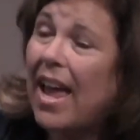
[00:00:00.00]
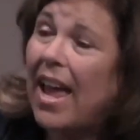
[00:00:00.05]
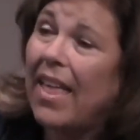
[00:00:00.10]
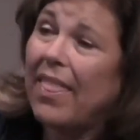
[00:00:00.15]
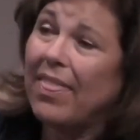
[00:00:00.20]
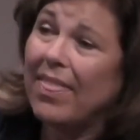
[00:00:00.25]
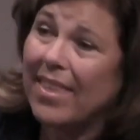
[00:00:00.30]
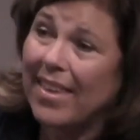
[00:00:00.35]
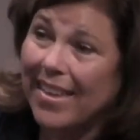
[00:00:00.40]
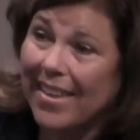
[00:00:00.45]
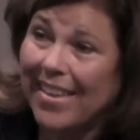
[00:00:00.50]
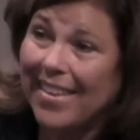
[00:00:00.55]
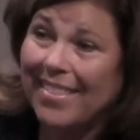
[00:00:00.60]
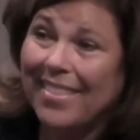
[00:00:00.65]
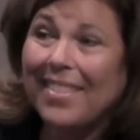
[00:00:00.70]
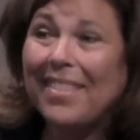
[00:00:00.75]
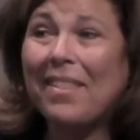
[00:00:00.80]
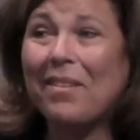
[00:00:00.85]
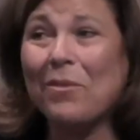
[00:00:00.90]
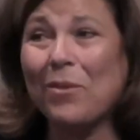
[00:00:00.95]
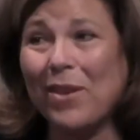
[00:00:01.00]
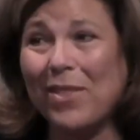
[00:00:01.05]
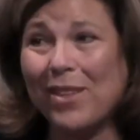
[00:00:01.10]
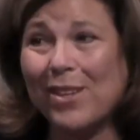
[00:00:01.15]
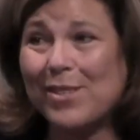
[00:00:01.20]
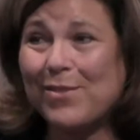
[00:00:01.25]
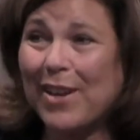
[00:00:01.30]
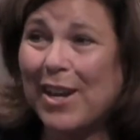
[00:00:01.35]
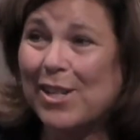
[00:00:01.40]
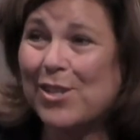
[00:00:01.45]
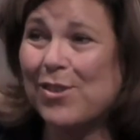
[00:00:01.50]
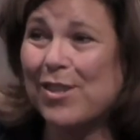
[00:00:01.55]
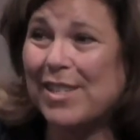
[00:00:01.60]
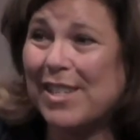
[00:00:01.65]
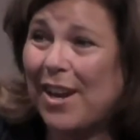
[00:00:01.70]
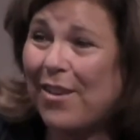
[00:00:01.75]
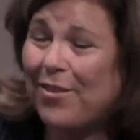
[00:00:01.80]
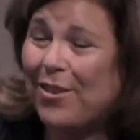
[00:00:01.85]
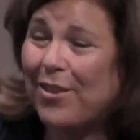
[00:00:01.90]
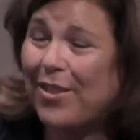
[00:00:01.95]
And then when those
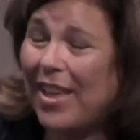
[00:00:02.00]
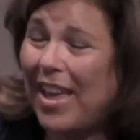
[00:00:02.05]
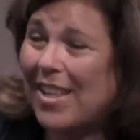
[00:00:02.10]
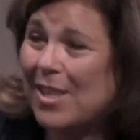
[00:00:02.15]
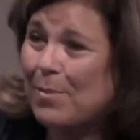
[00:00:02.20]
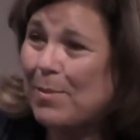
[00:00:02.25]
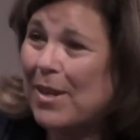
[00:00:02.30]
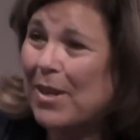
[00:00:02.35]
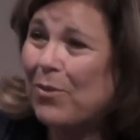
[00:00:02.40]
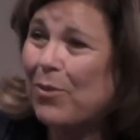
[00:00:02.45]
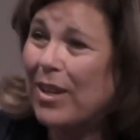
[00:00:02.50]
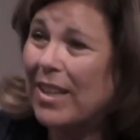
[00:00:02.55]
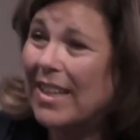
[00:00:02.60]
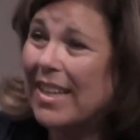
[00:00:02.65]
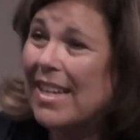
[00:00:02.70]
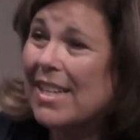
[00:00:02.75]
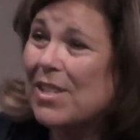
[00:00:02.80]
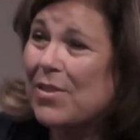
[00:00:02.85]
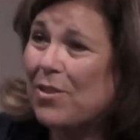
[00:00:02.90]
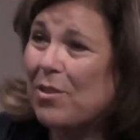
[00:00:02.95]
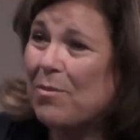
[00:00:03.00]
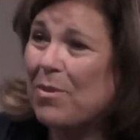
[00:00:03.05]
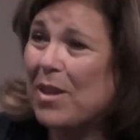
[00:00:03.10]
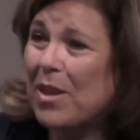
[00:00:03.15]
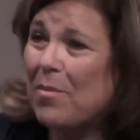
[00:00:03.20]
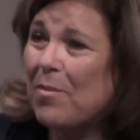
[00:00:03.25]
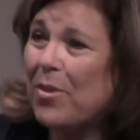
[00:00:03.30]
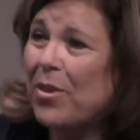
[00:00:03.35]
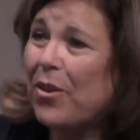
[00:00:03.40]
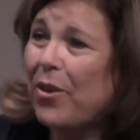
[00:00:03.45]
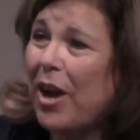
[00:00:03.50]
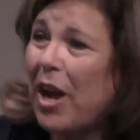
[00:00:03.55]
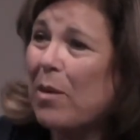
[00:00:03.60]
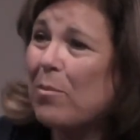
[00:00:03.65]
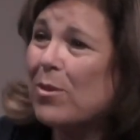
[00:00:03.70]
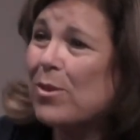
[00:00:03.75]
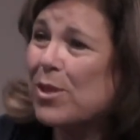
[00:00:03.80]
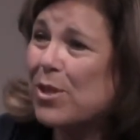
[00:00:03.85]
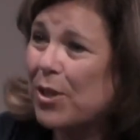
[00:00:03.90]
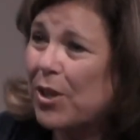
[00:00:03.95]
veterans, after that's been released from them, they're
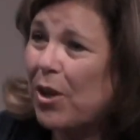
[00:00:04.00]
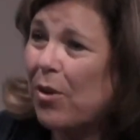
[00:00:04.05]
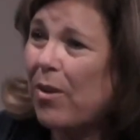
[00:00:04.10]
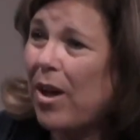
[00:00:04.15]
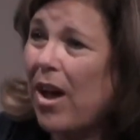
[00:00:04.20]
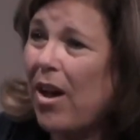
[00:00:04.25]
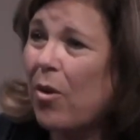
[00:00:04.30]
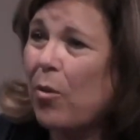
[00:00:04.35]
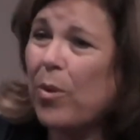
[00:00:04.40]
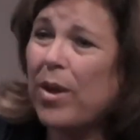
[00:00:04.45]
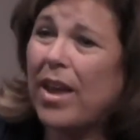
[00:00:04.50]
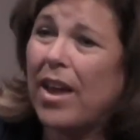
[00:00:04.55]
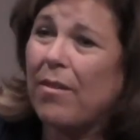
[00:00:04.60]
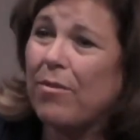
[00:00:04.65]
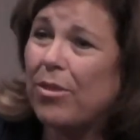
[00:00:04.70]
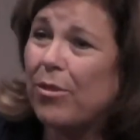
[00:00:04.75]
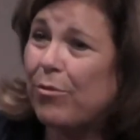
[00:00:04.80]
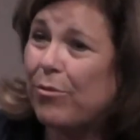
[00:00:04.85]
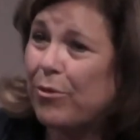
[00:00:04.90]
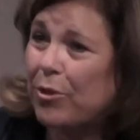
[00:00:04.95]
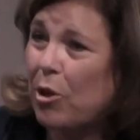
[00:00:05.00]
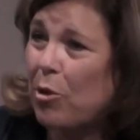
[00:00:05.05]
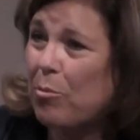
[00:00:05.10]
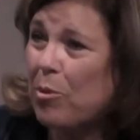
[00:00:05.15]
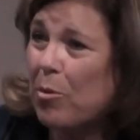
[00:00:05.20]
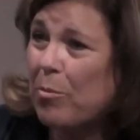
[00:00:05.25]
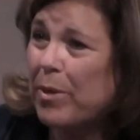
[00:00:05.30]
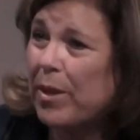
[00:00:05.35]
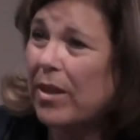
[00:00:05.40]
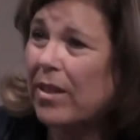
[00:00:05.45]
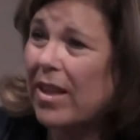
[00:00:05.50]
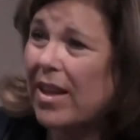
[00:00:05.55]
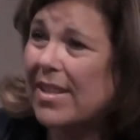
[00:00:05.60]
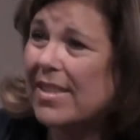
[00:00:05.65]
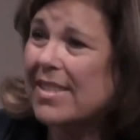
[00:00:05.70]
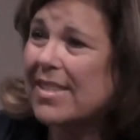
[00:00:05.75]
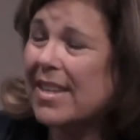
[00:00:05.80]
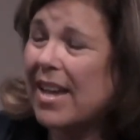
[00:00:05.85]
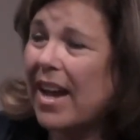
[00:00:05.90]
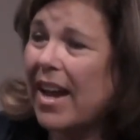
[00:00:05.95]
able to go out. We have the Flowmobile
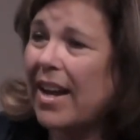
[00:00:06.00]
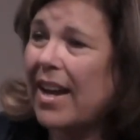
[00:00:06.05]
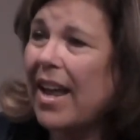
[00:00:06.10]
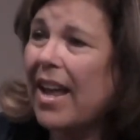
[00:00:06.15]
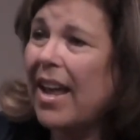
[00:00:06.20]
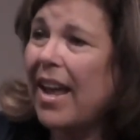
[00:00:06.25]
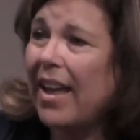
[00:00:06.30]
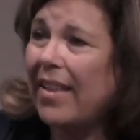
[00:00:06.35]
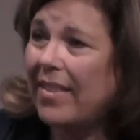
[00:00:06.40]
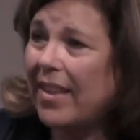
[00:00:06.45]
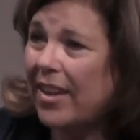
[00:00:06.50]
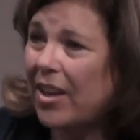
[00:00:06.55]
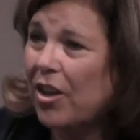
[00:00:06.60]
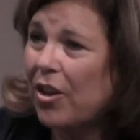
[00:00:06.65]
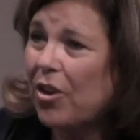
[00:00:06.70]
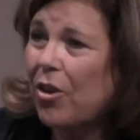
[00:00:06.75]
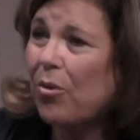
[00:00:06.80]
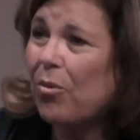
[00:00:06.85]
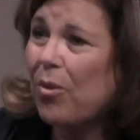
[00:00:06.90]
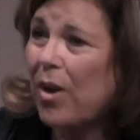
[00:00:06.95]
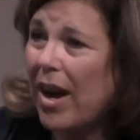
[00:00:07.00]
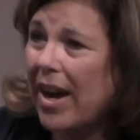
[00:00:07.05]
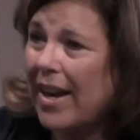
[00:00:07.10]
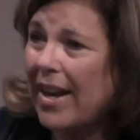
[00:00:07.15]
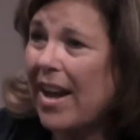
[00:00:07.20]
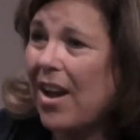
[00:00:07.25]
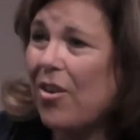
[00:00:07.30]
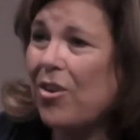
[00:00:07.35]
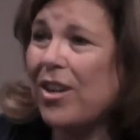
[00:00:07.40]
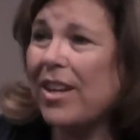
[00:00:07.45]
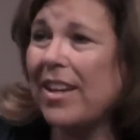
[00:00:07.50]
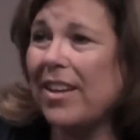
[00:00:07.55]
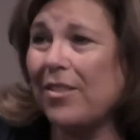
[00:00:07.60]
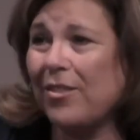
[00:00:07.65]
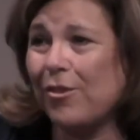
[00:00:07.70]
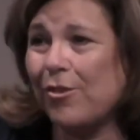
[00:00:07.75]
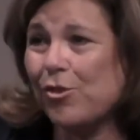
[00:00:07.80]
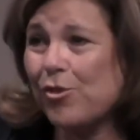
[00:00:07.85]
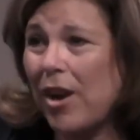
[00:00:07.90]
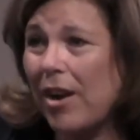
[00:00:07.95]
on site, and they can go right out and
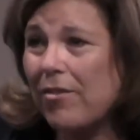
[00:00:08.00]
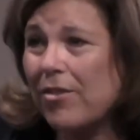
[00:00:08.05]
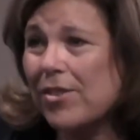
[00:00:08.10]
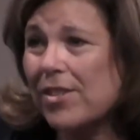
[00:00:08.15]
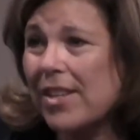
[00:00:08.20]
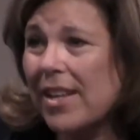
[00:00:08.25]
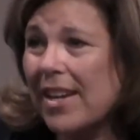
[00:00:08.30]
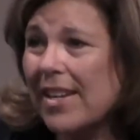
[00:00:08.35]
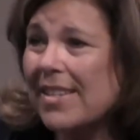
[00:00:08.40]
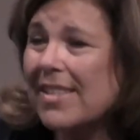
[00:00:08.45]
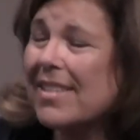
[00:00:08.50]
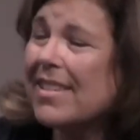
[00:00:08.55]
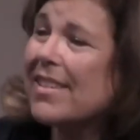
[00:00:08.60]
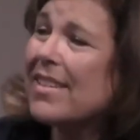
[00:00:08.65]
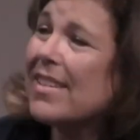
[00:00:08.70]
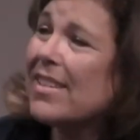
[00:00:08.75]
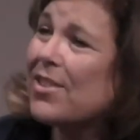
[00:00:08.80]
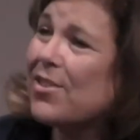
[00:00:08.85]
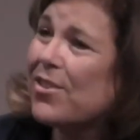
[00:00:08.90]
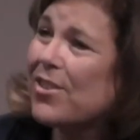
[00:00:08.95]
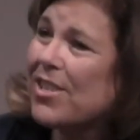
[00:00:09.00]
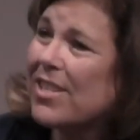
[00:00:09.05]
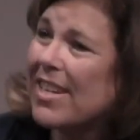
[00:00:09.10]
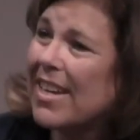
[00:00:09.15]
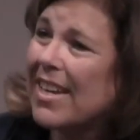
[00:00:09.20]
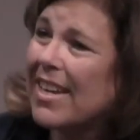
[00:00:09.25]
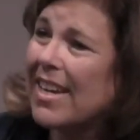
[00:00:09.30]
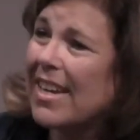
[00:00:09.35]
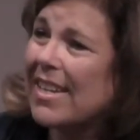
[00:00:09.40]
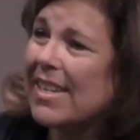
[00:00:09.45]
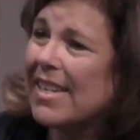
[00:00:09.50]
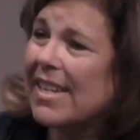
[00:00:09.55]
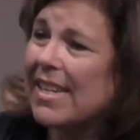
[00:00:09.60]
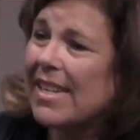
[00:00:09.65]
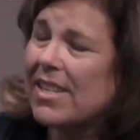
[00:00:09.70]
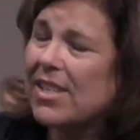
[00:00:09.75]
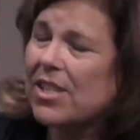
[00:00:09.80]
get their driver's license or state ID.